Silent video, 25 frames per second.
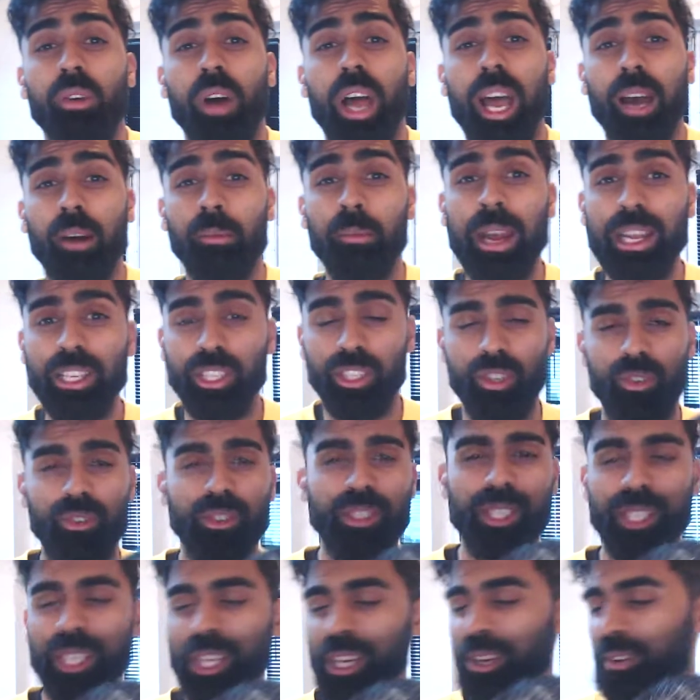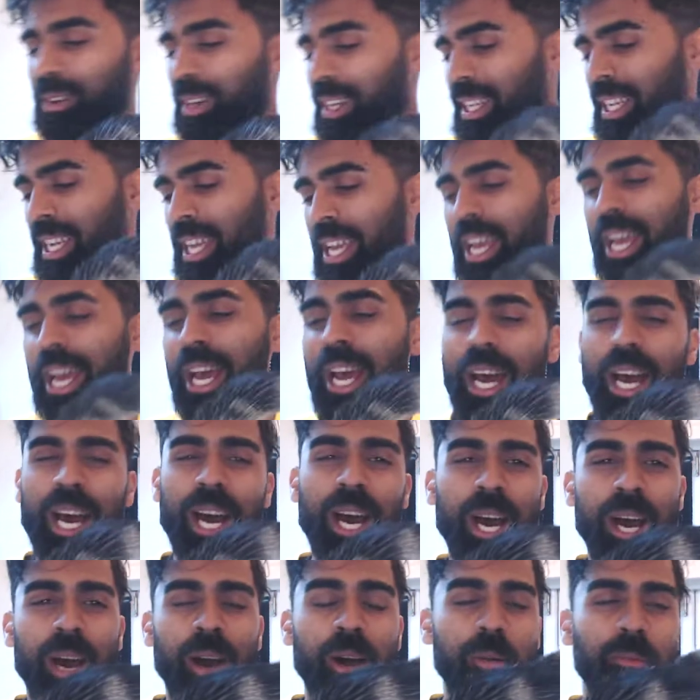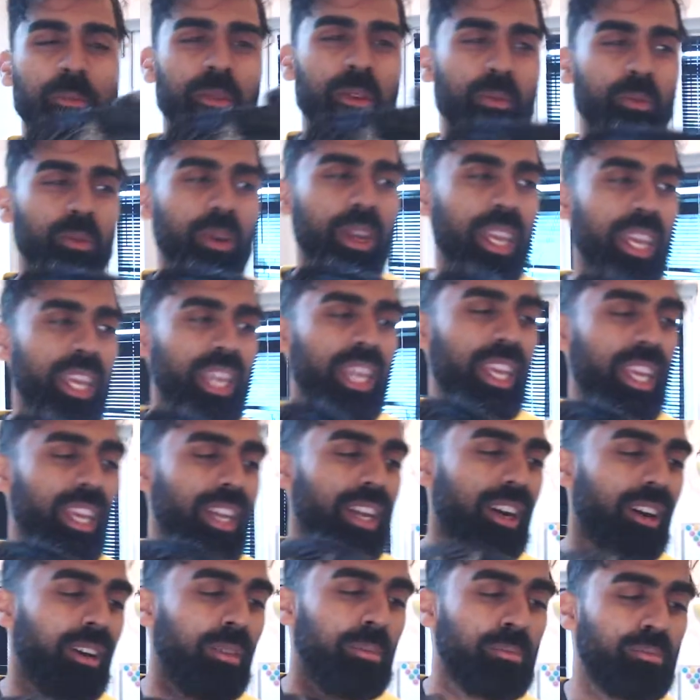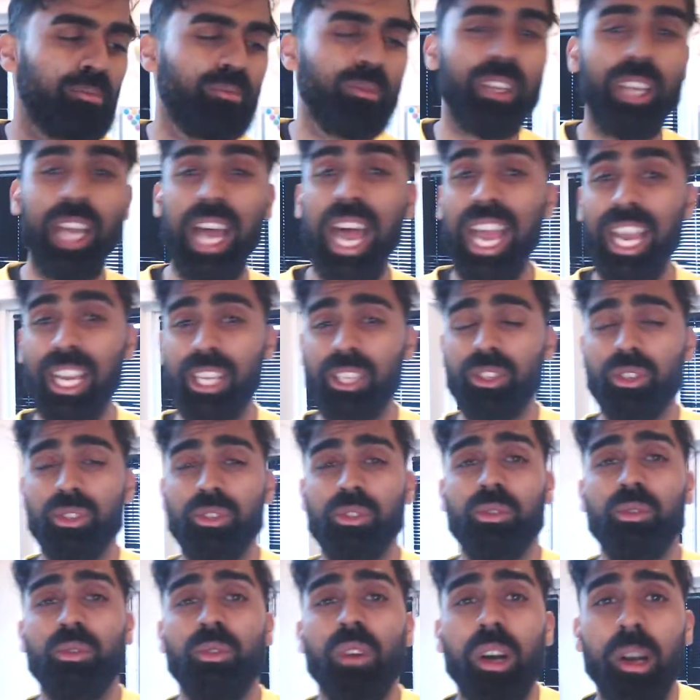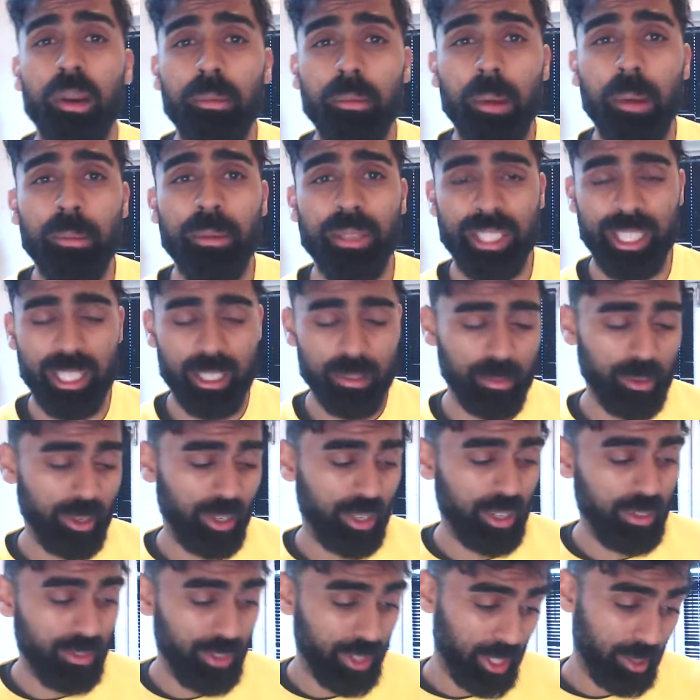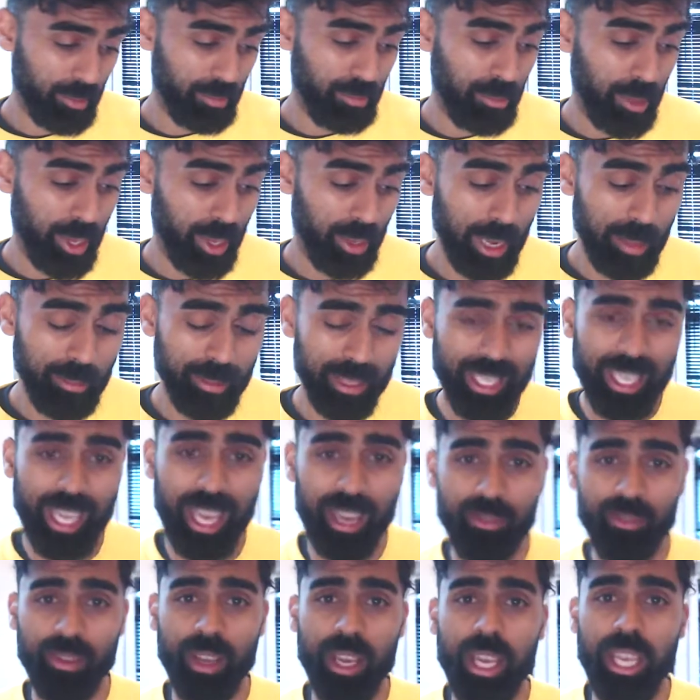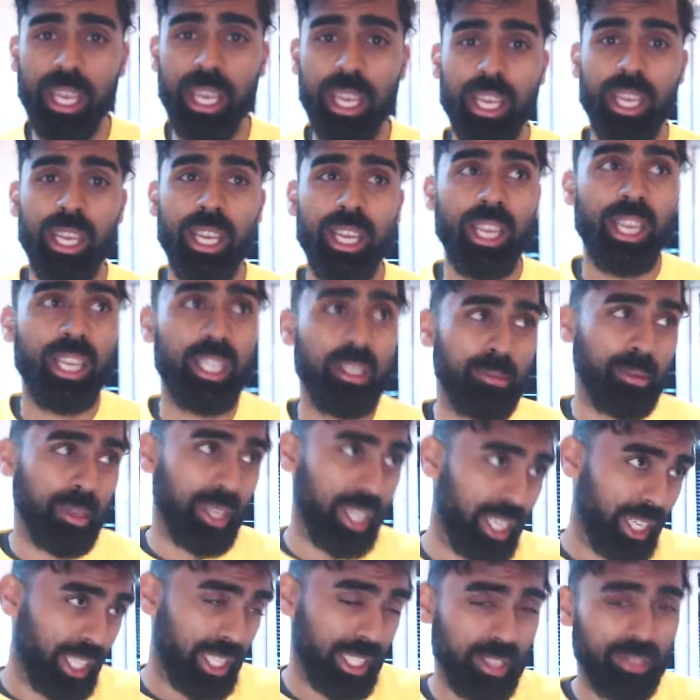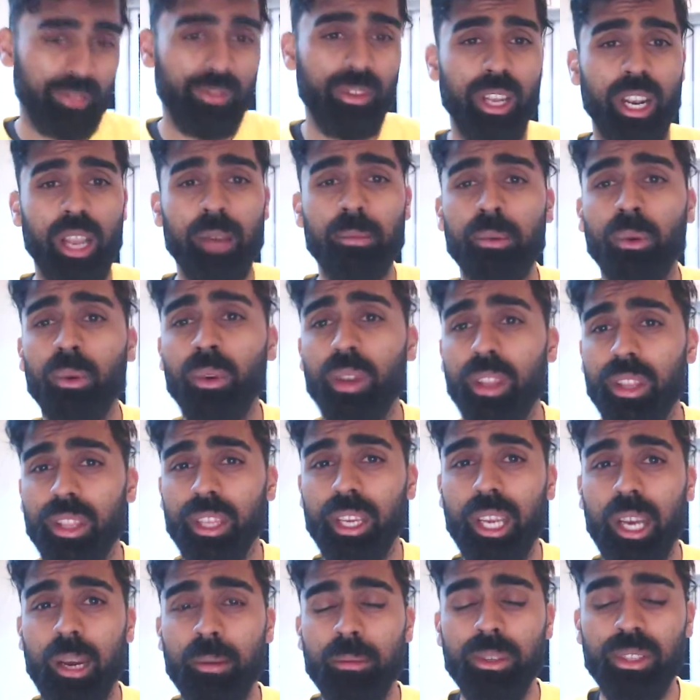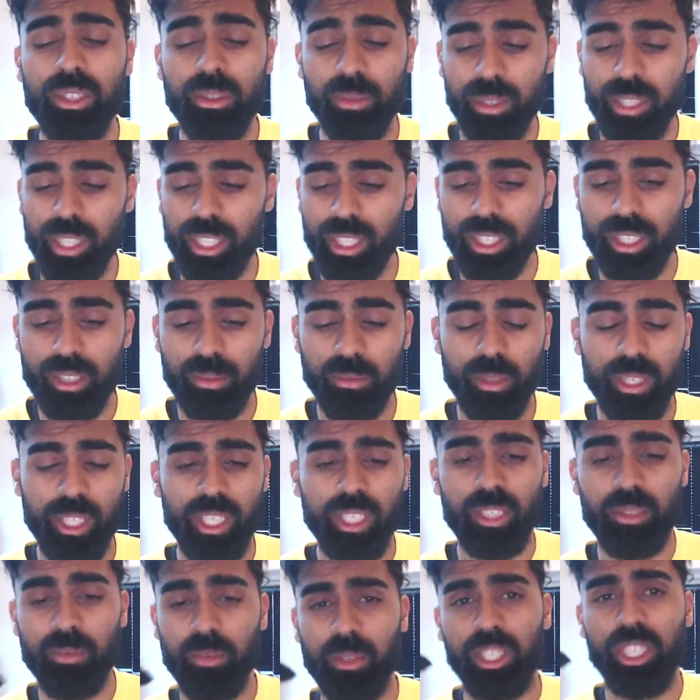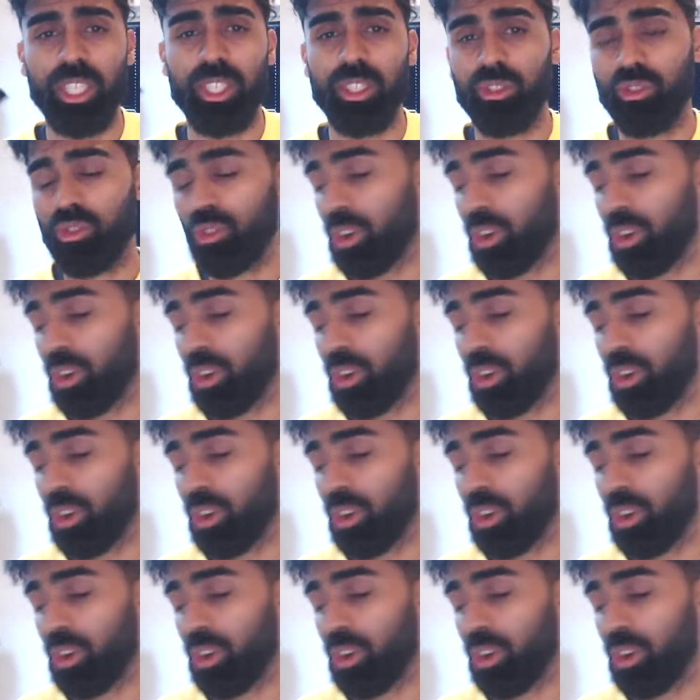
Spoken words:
Matcha is going. We are Axel, my business partner for the Pearl Lemon Cafe, is beginning to fill up all of the cupboards, which is